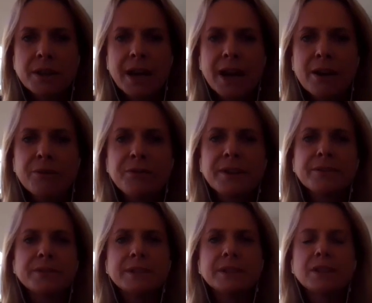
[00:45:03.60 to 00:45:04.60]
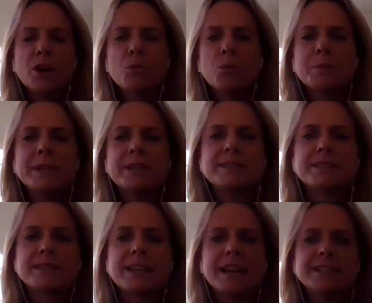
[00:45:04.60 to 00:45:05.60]
How fearful are women in
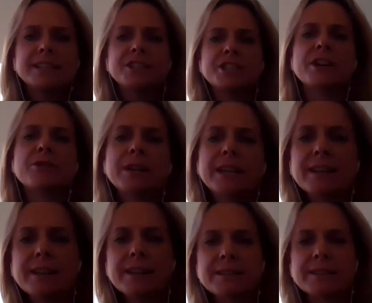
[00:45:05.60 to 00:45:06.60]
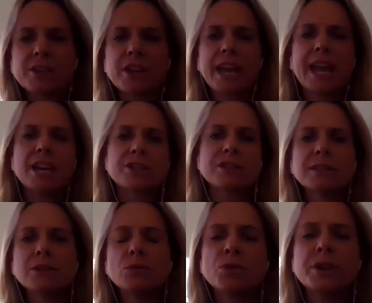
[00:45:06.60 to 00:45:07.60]
society generally? Is it
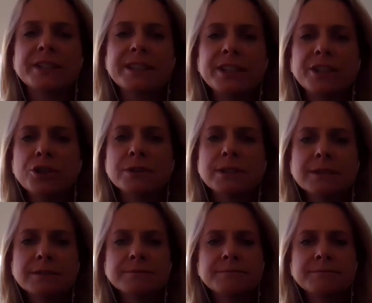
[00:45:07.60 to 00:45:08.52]
occasional or continual?